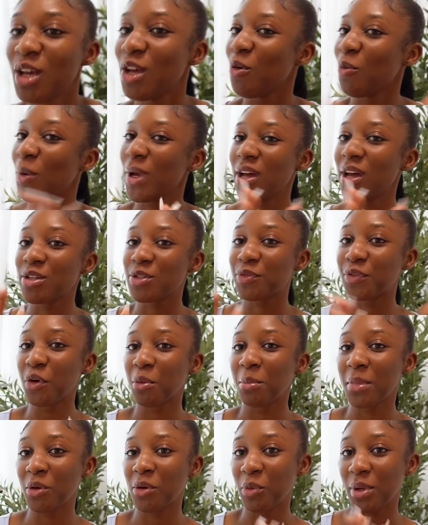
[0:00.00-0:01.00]
when I was
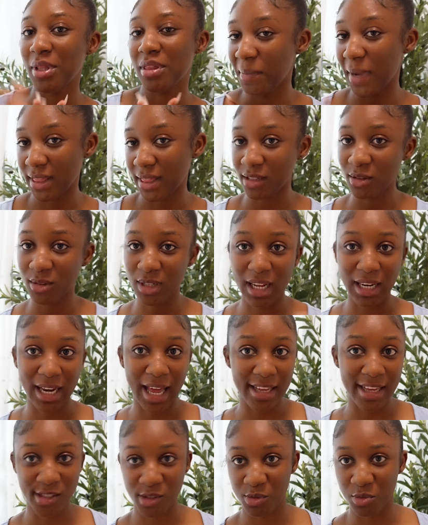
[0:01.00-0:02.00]
filming with Matilda
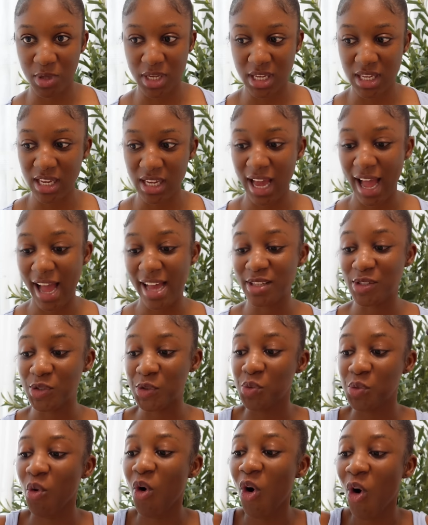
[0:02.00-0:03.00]
last week, I
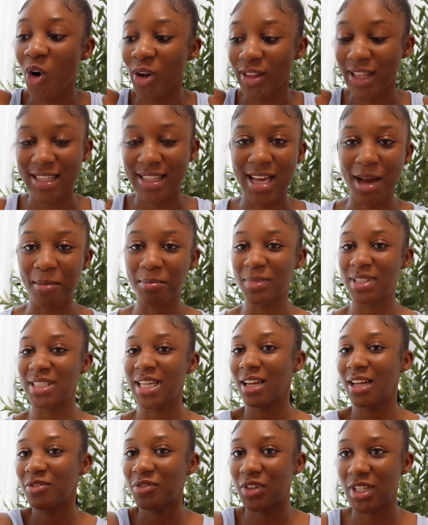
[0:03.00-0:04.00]
swore that I'm
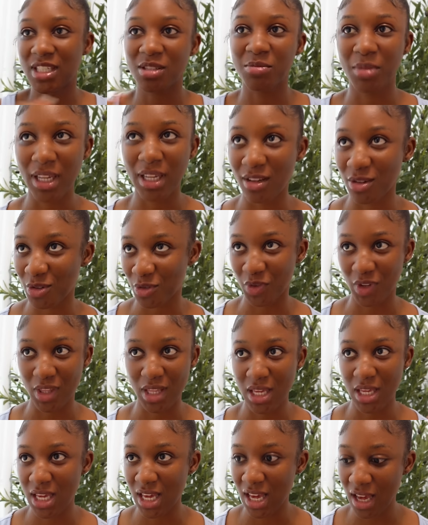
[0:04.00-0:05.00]
done fixing my nails for
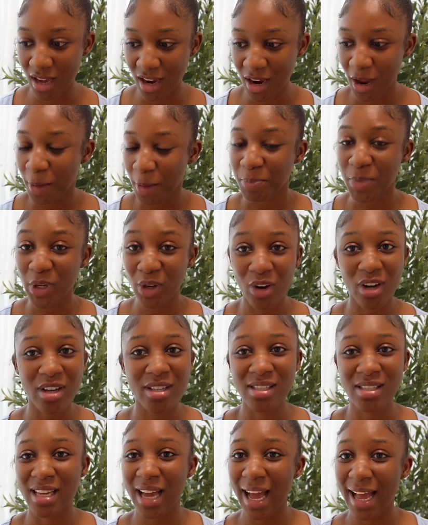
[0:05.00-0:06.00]
the year.
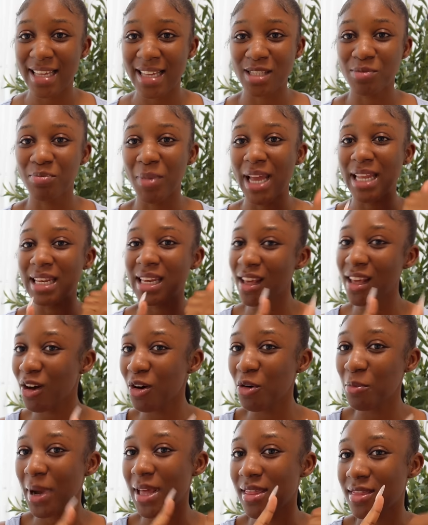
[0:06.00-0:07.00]
Because guys, my
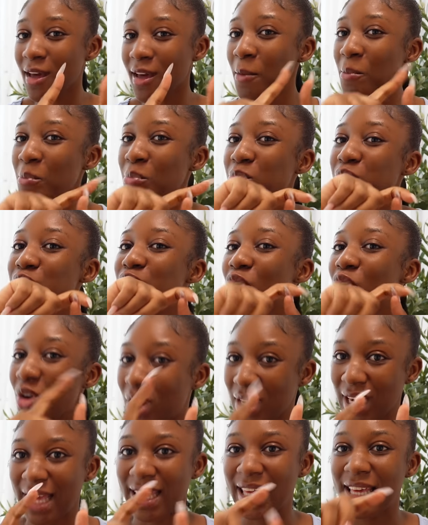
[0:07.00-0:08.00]
nail, my thumb
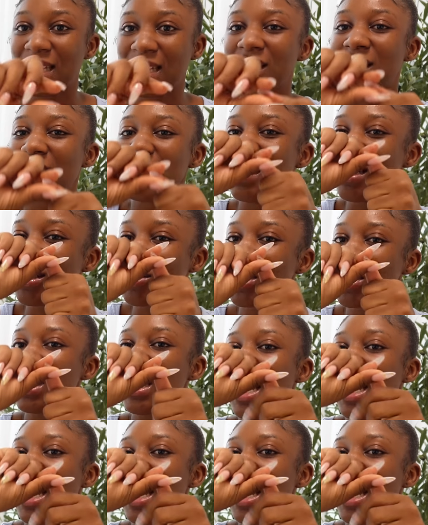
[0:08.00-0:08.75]
broke. Like it literally